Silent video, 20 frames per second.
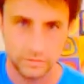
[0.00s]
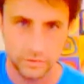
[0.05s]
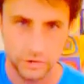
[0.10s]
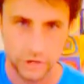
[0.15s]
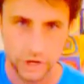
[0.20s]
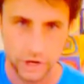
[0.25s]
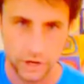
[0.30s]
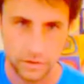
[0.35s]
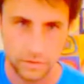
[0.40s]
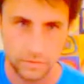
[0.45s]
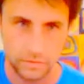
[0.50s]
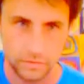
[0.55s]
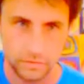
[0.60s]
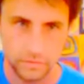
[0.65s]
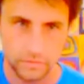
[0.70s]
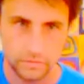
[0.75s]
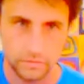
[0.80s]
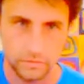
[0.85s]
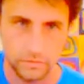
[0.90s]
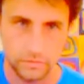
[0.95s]
shape
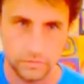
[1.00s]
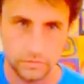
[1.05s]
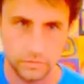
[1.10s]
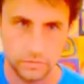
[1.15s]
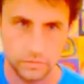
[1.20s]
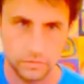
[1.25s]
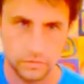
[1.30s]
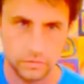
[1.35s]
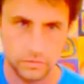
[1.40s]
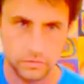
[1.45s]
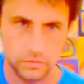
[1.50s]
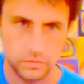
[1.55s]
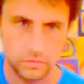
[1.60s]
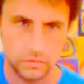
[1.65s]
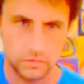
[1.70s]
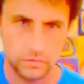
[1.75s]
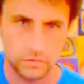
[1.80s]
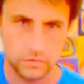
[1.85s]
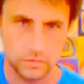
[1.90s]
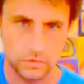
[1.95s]

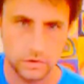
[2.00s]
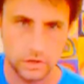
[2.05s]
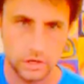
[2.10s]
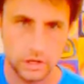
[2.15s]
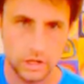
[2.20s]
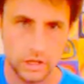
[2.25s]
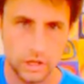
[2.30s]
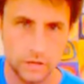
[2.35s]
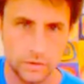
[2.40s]
and